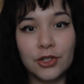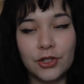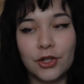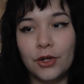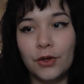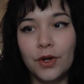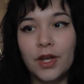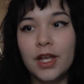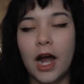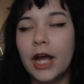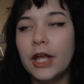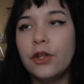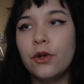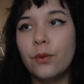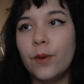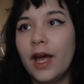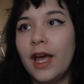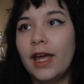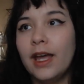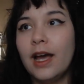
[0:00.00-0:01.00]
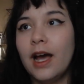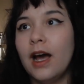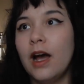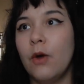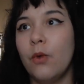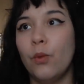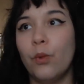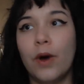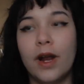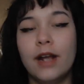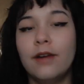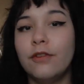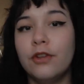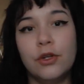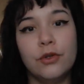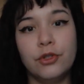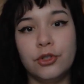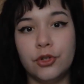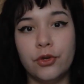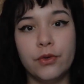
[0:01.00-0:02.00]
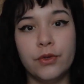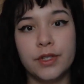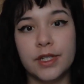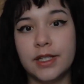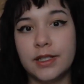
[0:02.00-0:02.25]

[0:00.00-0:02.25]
So either way, whatever you choose